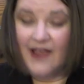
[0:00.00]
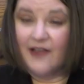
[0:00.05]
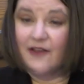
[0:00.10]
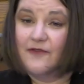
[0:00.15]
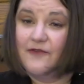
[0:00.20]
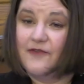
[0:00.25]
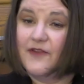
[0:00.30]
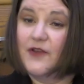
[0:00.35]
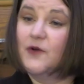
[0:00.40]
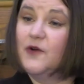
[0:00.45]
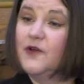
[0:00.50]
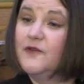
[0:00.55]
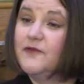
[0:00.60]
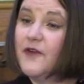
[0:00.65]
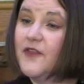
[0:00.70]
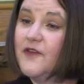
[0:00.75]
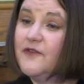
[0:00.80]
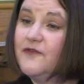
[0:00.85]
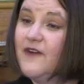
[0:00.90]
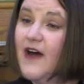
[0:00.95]
Fuel
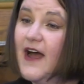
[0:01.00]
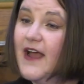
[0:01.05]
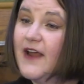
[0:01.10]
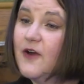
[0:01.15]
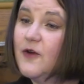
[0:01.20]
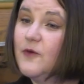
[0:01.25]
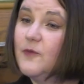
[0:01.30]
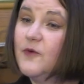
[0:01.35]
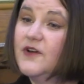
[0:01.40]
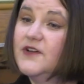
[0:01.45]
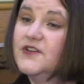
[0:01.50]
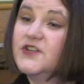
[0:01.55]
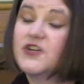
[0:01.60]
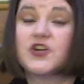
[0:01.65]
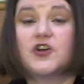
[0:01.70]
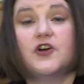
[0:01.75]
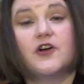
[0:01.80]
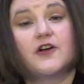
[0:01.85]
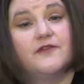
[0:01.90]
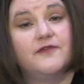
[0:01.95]
for the fire would
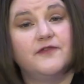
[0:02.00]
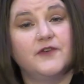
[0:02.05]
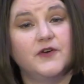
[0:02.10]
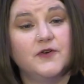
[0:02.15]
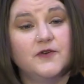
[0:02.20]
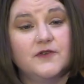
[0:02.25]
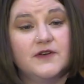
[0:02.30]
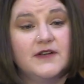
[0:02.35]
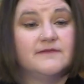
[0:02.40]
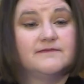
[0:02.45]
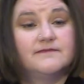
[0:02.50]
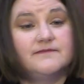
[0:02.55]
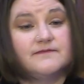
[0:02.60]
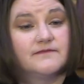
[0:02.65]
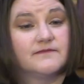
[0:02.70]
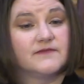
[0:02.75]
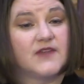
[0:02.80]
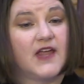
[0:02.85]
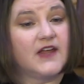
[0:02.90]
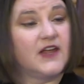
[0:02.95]
cook food.
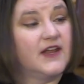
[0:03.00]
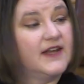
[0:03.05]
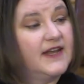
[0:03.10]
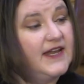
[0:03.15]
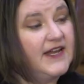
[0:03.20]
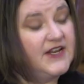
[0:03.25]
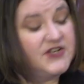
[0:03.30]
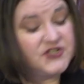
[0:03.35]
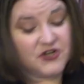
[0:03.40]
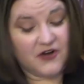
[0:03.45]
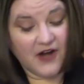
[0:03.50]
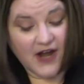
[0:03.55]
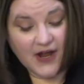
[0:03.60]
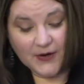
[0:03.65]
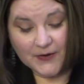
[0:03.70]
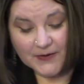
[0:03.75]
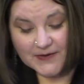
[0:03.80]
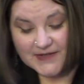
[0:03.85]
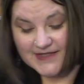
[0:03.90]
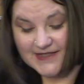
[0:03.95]
It could heat your
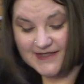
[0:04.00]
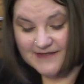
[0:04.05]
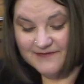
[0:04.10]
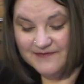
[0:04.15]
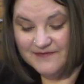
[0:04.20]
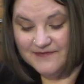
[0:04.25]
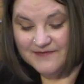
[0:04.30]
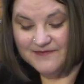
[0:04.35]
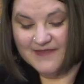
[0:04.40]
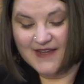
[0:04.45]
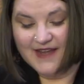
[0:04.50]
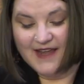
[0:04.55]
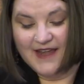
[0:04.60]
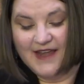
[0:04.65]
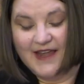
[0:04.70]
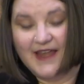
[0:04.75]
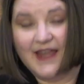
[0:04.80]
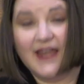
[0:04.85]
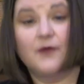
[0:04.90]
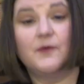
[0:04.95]
house.
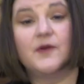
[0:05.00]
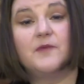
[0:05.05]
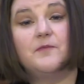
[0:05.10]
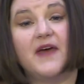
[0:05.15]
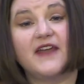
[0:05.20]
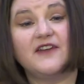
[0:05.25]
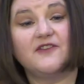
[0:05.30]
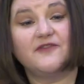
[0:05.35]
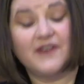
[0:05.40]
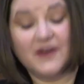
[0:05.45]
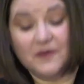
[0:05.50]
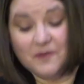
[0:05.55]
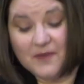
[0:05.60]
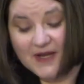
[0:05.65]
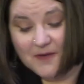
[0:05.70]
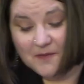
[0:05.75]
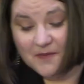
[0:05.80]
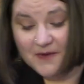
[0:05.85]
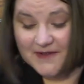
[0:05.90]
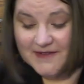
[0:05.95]
It would benefit
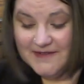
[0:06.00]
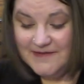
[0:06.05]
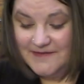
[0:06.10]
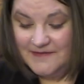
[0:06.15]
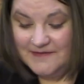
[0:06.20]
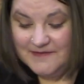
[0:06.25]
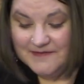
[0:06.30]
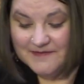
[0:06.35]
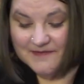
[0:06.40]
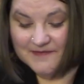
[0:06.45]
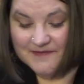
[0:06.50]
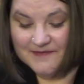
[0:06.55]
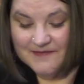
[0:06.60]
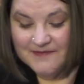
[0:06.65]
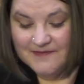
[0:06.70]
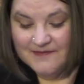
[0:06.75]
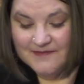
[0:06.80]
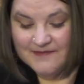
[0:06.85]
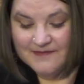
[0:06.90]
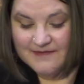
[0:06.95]
people.
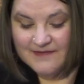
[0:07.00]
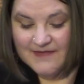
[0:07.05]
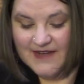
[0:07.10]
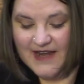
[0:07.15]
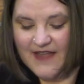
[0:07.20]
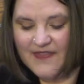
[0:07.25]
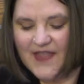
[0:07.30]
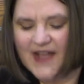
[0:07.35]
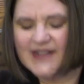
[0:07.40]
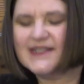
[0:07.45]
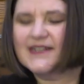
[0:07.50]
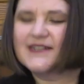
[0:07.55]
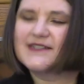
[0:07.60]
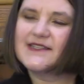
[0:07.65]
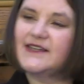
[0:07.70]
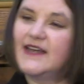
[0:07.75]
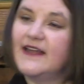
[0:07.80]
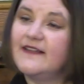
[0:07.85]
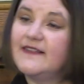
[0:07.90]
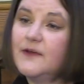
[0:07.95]
And that's
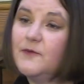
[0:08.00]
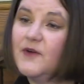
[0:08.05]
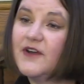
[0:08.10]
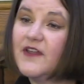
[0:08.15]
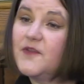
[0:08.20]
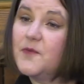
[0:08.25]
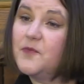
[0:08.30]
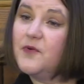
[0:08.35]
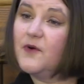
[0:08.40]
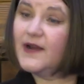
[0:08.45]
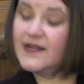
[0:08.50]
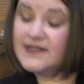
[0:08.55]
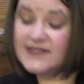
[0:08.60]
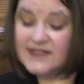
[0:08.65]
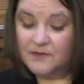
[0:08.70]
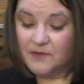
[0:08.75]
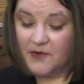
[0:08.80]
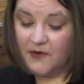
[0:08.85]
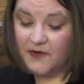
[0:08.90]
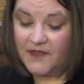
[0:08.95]
incidentally one of the points
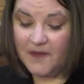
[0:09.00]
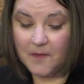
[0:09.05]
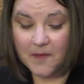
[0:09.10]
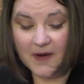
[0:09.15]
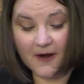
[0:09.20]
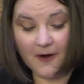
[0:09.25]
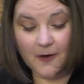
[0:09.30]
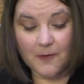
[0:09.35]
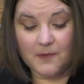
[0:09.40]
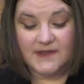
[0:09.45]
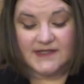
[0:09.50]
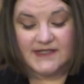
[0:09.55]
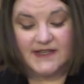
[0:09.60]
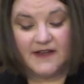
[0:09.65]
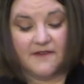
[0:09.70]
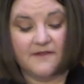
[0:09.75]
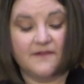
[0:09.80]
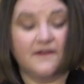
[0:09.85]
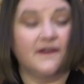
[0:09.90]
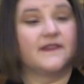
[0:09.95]
of both the parables
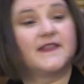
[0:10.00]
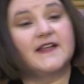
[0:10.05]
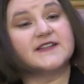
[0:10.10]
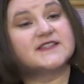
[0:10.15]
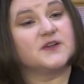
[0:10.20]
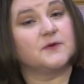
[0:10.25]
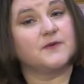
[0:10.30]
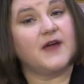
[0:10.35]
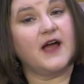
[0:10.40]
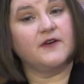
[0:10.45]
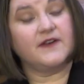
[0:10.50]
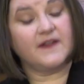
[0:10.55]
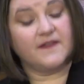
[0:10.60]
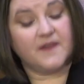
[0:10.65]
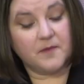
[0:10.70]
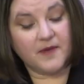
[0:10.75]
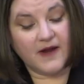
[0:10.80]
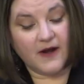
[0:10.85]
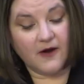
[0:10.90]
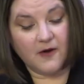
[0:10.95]
of that surround it,
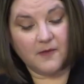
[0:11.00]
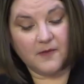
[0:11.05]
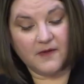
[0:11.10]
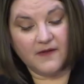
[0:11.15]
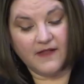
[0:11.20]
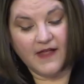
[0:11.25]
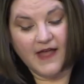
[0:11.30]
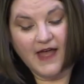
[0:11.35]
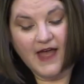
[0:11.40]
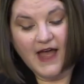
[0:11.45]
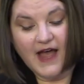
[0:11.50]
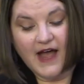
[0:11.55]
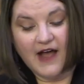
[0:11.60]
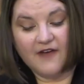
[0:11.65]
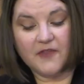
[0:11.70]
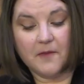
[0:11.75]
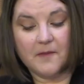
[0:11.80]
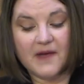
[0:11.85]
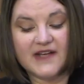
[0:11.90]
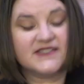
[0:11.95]
the parable
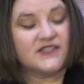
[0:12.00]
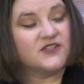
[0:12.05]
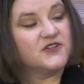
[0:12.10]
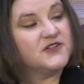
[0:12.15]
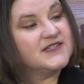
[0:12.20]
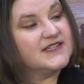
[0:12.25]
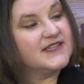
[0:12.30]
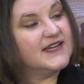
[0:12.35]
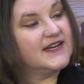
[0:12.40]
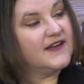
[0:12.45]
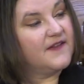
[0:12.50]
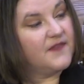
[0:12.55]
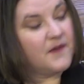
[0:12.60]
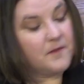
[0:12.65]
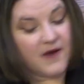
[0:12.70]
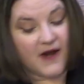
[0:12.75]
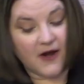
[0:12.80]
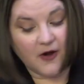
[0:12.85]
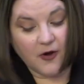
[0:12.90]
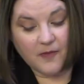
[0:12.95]
of the mustard seed and the
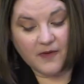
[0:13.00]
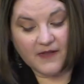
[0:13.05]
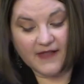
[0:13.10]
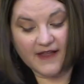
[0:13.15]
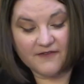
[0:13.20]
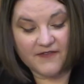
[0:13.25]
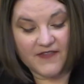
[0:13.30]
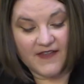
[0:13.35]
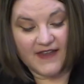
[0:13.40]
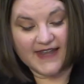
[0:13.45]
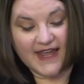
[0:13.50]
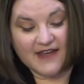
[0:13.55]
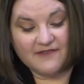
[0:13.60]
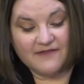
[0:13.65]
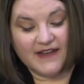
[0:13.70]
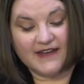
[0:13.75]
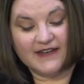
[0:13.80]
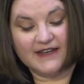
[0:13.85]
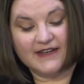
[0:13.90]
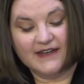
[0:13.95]
parable of the
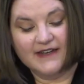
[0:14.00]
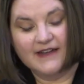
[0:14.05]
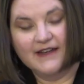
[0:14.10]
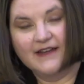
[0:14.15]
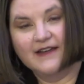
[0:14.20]
leaven.